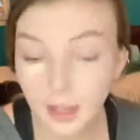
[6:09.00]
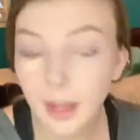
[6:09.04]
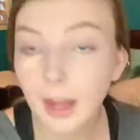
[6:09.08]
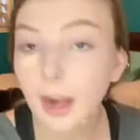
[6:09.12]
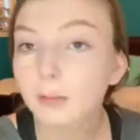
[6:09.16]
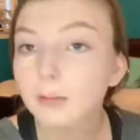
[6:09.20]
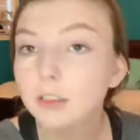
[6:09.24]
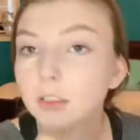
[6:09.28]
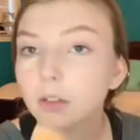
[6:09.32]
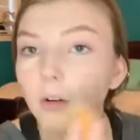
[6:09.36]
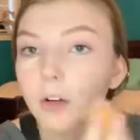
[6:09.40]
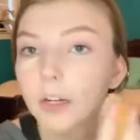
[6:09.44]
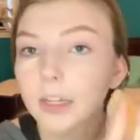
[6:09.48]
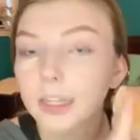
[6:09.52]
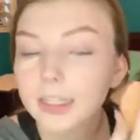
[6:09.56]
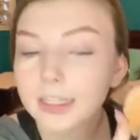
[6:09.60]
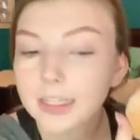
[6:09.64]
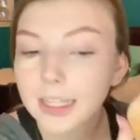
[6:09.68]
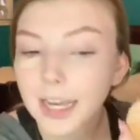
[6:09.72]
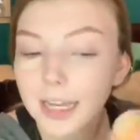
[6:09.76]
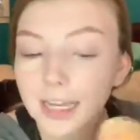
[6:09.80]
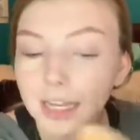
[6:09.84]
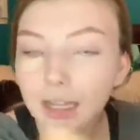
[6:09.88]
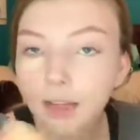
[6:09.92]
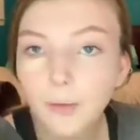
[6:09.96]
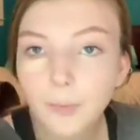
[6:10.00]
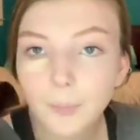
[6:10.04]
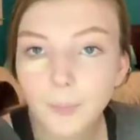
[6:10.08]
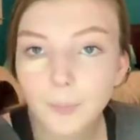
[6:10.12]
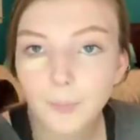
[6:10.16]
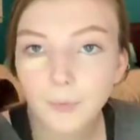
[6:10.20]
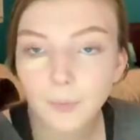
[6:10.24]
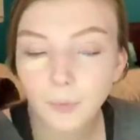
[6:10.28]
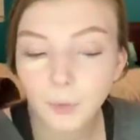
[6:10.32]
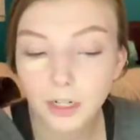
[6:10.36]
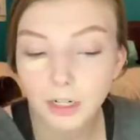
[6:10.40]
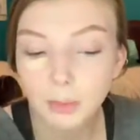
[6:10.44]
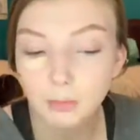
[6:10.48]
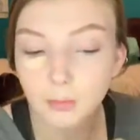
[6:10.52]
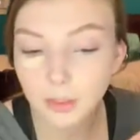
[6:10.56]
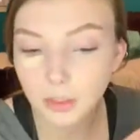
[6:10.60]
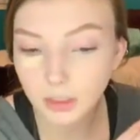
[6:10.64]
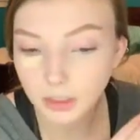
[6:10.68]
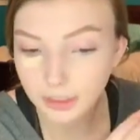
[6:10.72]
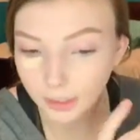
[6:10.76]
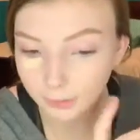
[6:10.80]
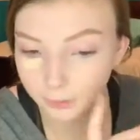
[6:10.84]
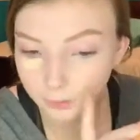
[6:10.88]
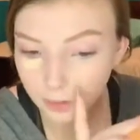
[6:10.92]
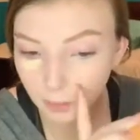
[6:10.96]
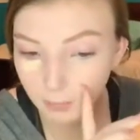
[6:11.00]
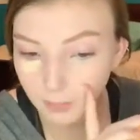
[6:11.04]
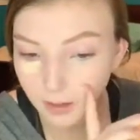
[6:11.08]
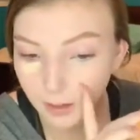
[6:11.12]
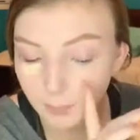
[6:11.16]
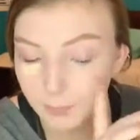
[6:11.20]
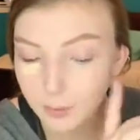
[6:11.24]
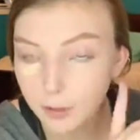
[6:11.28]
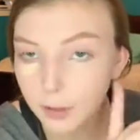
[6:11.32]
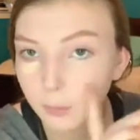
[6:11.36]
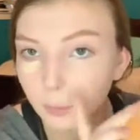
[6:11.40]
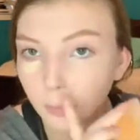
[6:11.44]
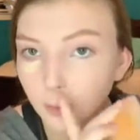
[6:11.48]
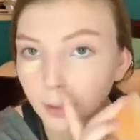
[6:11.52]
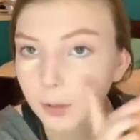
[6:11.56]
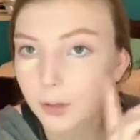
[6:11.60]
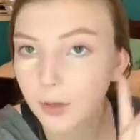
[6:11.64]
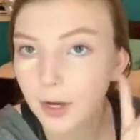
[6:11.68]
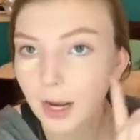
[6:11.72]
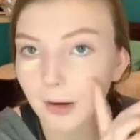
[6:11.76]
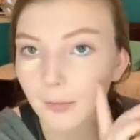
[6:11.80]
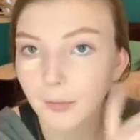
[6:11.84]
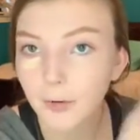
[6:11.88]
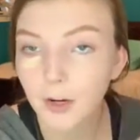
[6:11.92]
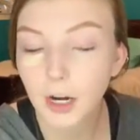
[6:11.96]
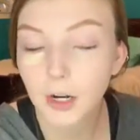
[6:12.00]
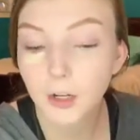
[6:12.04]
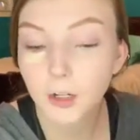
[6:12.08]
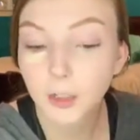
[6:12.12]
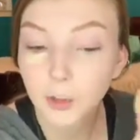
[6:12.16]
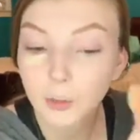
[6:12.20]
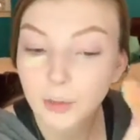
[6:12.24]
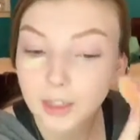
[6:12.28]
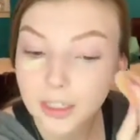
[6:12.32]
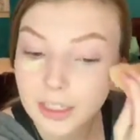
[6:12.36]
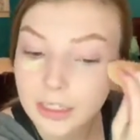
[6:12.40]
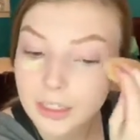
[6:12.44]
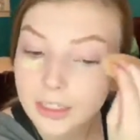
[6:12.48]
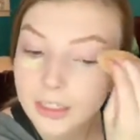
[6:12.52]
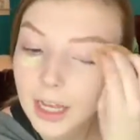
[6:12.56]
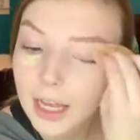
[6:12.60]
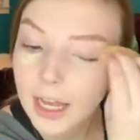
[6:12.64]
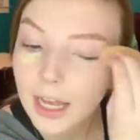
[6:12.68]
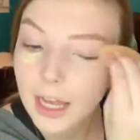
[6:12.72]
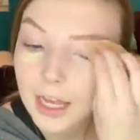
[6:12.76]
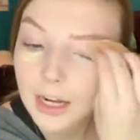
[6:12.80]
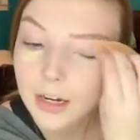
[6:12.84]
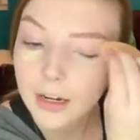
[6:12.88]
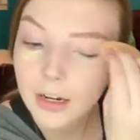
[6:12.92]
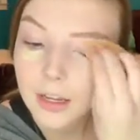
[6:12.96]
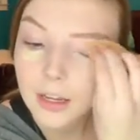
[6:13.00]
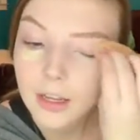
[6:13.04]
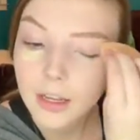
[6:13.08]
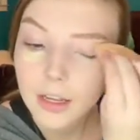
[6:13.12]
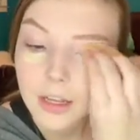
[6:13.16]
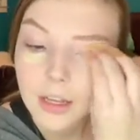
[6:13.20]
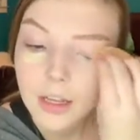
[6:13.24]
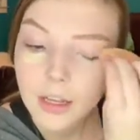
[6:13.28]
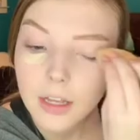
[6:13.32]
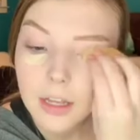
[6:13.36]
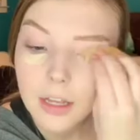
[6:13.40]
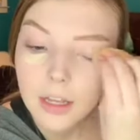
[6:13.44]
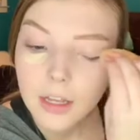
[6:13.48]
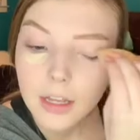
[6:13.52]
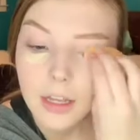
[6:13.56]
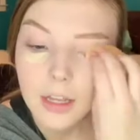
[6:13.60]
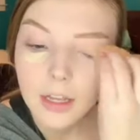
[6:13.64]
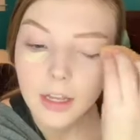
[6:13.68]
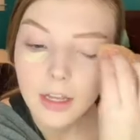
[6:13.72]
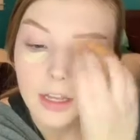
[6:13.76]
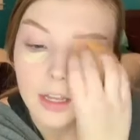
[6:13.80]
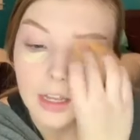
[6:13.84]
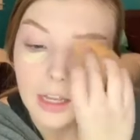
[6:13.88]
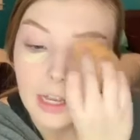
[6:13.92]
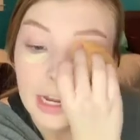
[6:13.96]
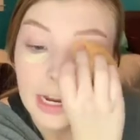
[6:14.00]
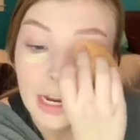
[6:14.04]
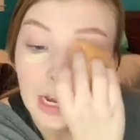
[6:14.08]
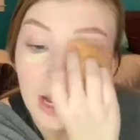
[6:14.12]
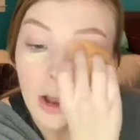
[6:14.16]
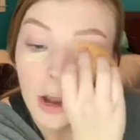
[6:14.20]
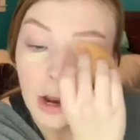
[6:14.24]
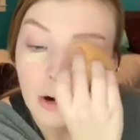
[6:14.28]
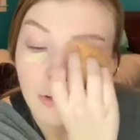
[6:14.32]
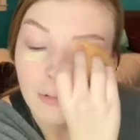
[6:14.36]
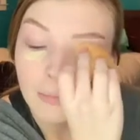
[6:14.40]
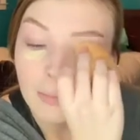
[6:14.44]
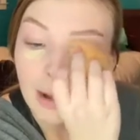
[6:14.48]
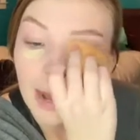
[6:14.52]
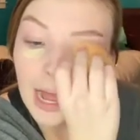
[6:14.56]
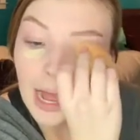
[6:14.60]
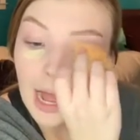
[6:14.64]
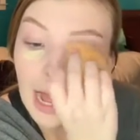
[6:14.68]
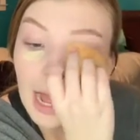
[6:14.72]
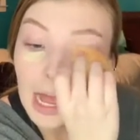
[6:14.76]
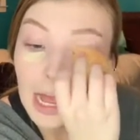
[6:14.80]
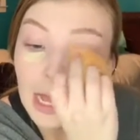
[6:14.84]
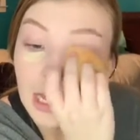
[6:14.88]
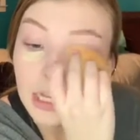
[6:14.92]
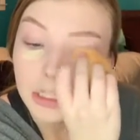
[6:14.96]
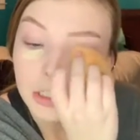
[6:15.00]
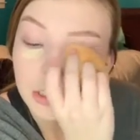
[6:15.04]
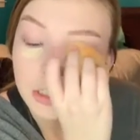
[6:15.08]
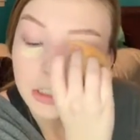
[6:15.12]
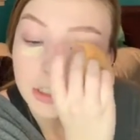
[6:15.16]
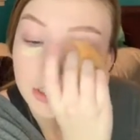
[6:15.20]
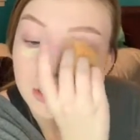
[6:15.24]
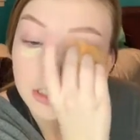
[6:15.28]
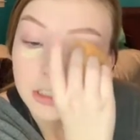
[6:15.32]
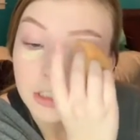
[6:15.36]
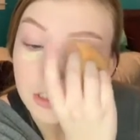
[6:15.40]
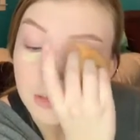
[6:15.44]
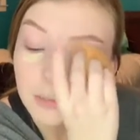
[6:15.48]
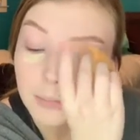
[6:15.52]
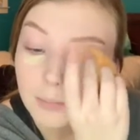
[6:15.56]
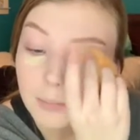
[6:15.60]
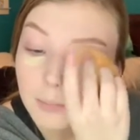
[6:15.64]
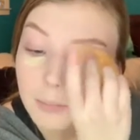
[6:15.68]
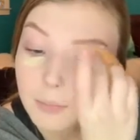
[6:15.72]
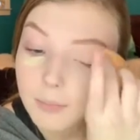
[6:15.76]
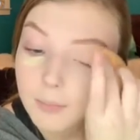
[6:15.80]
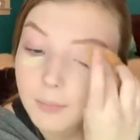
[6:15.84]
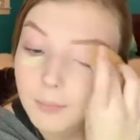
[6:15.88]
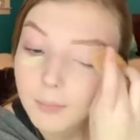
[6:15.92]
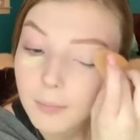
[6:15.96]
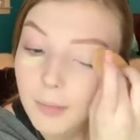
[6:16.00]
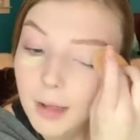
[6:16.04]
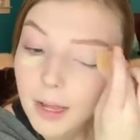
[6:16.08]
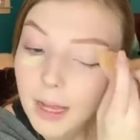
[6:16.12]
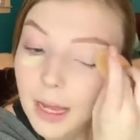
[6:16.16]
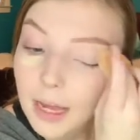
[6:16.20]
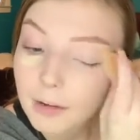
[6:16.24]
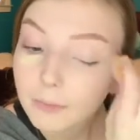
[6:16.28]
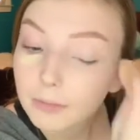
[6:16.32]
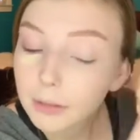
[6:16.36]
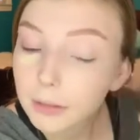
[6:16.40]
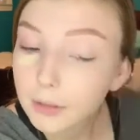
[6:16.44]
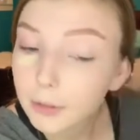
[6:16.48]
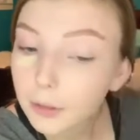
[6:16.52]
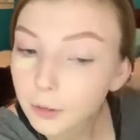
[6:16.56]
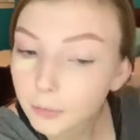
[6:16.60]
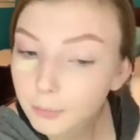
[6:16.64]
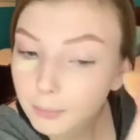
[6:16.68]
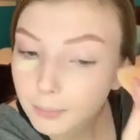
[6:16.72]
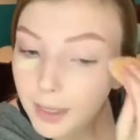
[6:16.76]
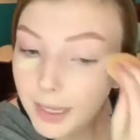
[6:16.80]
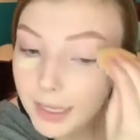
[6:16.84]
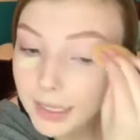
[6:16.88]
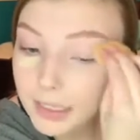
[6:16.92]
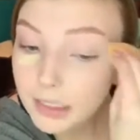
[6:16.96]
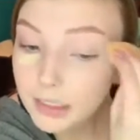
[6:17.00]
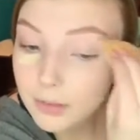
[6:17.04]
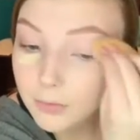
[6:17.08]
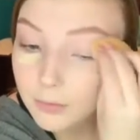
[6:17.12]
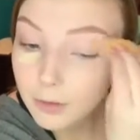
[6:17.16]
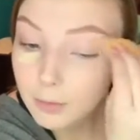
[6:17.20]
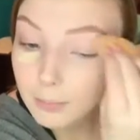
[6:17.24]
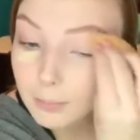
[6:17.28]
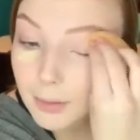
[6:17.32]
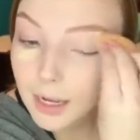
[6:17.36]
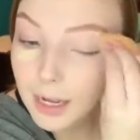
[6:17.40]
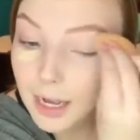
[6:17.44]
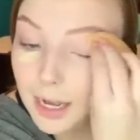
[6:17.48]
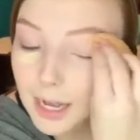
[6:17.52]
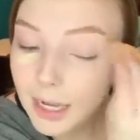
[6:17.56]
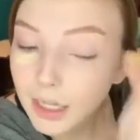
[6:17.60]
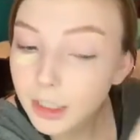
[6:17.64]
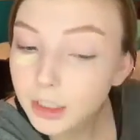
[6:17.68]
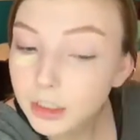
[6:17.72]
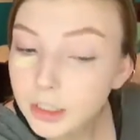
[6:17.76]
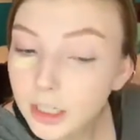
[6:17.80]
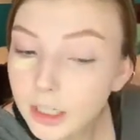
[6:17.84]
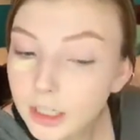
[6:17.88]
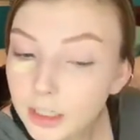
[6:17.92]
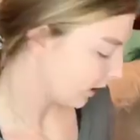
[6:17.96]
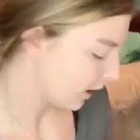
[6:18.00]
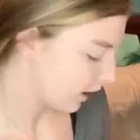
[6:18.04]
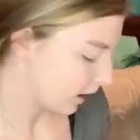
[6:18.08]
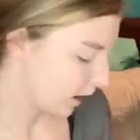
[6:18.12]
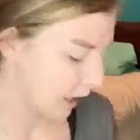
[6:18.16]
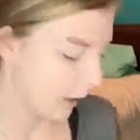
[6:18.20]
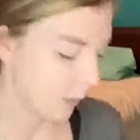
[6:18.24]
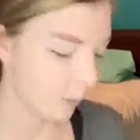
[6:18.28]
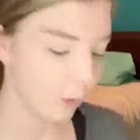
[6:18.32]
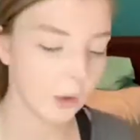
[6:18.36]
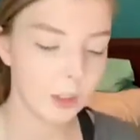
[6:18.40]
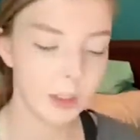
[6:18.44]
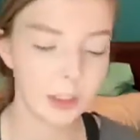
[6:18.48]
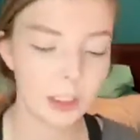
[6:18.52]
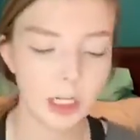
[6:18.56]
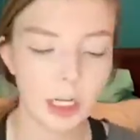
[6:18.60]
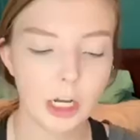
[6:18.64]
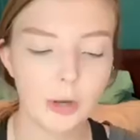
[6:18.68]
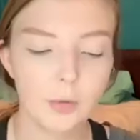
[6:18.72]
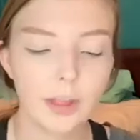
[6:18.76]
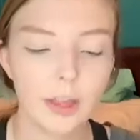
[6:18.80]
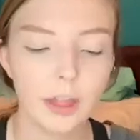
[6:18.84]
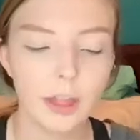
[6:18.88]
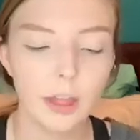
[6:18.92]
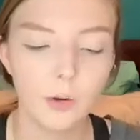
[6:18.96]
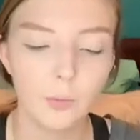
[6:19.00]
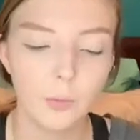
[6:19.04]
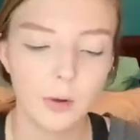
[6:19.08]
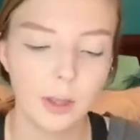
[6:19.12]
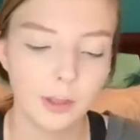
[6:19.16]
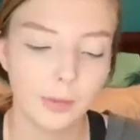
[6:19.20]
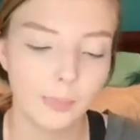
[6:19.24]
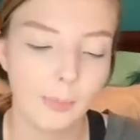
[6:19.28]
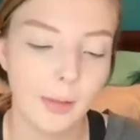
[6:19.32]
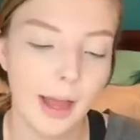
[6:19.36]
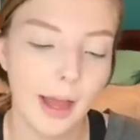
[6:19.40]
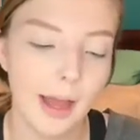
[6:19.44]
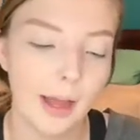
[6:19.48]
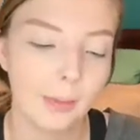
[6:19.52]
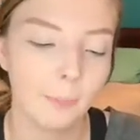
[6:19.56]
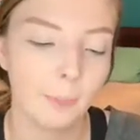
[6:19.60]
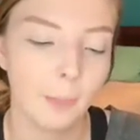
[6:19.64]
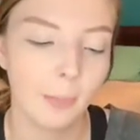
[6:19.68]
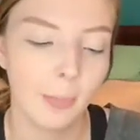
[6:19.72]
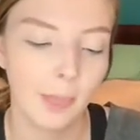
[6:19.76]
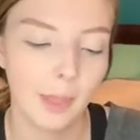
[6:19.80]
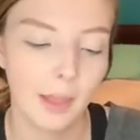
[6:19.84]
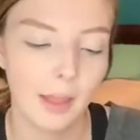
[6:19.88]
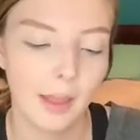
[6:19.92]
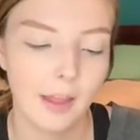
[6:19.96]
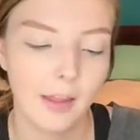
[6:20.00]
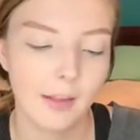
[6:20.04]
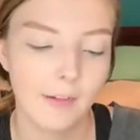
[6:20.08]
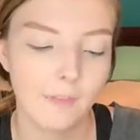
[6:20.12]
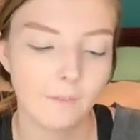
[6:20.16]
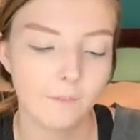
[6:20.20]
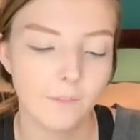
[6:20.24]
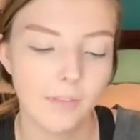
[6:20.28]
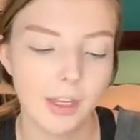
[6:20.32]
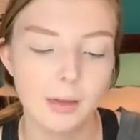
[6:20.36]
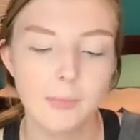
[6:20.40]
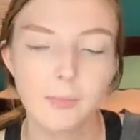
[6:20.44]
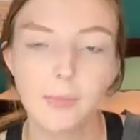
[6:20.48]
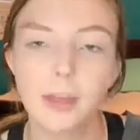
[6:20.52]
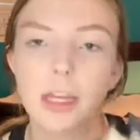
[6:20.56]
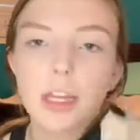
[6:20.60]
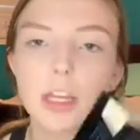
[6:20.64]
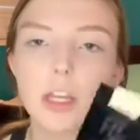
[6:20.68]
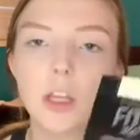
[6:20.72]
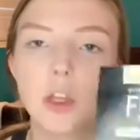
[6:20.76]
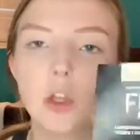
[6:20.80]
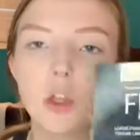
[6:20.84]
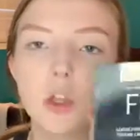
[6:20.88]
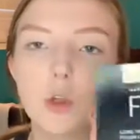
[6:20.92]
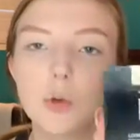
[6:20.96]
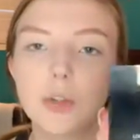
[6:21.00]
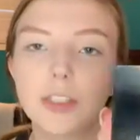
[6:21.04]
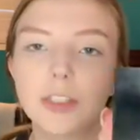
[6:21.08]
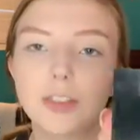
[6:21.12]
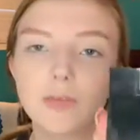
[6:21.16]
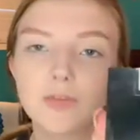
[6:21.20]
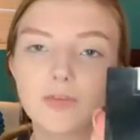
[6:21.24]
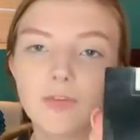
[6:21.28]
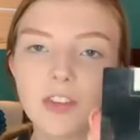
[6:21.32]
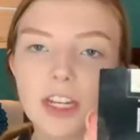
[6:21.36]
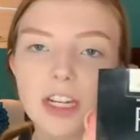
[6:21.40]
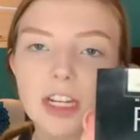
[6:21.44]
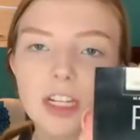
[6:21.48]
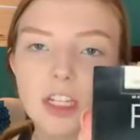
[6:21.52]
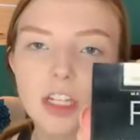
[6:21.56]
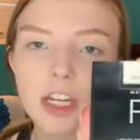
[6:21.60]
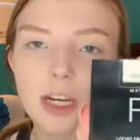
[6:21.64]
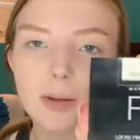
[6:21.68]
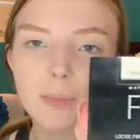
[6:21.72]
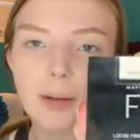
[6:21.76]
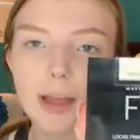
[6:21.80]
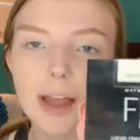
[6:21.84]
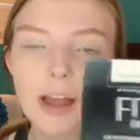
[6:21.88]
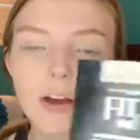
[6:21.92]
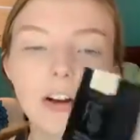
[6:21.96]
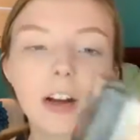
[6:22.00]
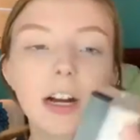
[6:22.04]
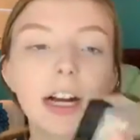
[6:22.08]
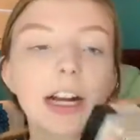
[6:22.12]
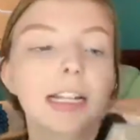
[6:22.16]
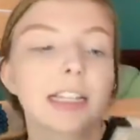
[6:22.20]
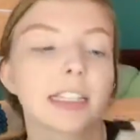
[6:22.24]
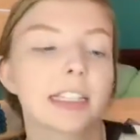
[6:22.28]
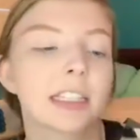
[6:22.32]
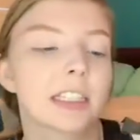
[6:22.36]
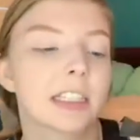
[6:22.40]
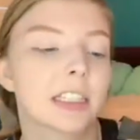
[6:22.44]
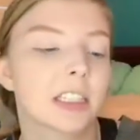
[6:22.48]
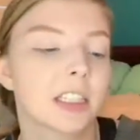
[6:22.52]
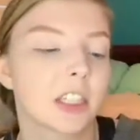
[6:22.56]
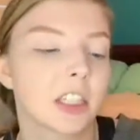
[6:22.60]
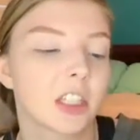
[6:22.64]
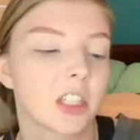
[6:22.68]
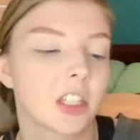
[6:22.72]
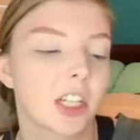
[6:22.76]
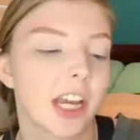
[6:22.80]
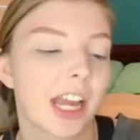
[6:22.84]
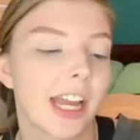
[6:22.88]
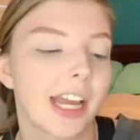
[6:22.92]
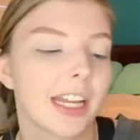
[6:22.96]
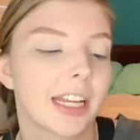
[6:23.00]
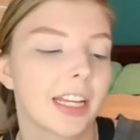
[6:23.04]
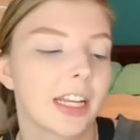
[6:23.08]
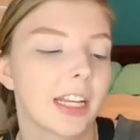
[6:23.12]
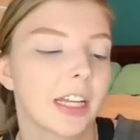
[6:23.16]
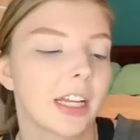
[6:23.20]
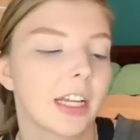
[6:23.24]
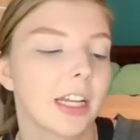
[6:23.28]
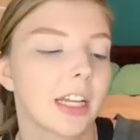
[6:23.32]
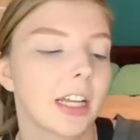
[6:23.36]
And I'm just going to take whatever's left on my beauty blender after I do each side and go over my eyes just to have a little base for my eyeshadow. I'm going to go in with my Fit Me Loose Finishing Powder, and this is in the shade,